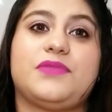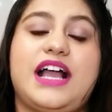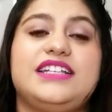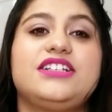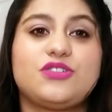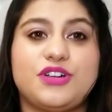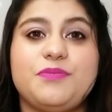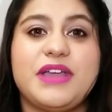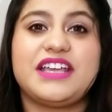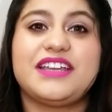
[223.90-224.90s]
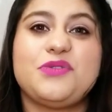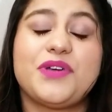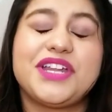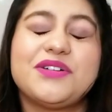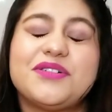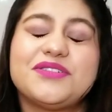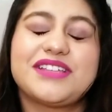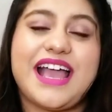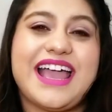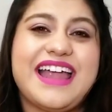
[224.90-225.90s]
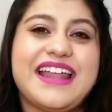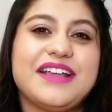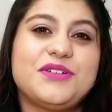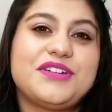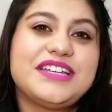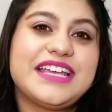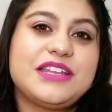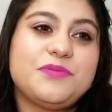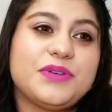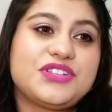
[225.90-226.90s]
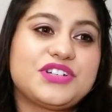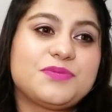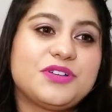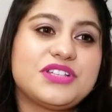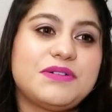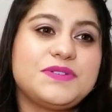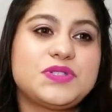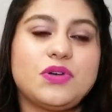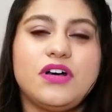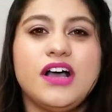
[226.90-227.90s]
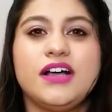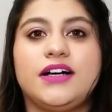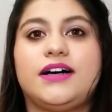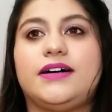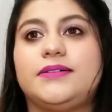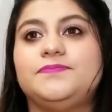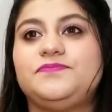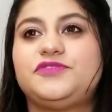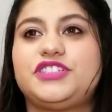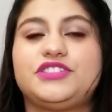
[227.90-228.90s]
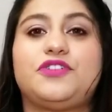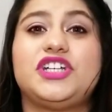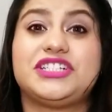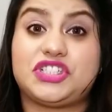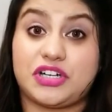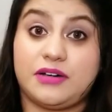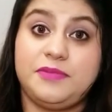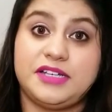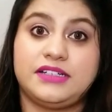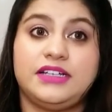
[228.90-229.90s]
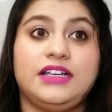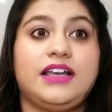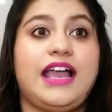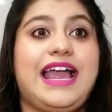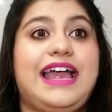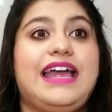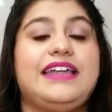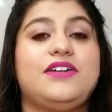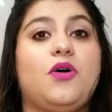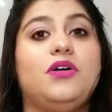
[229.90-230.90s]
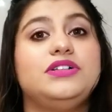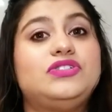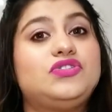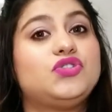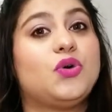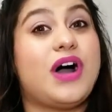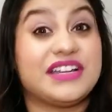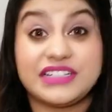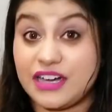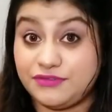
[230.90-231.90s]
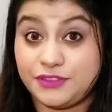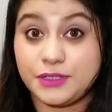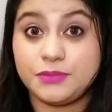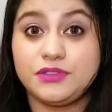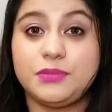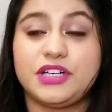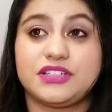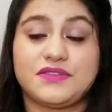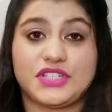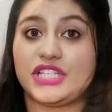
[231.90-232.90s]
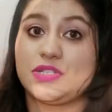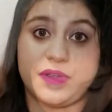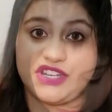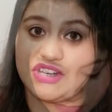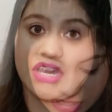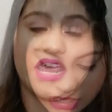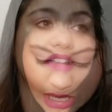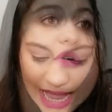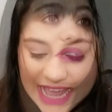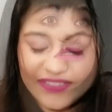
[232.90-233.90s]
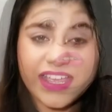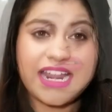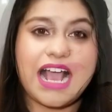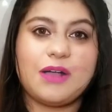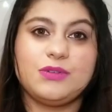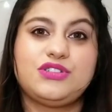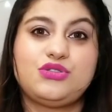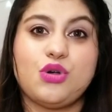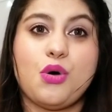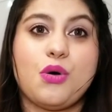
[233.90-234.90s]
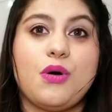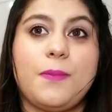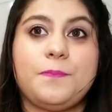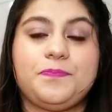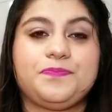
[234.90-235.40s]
any videos, and I couldn't take any pictures because I was so, first of all, disturbed, and also uncomfortable because of the situation. And then I was so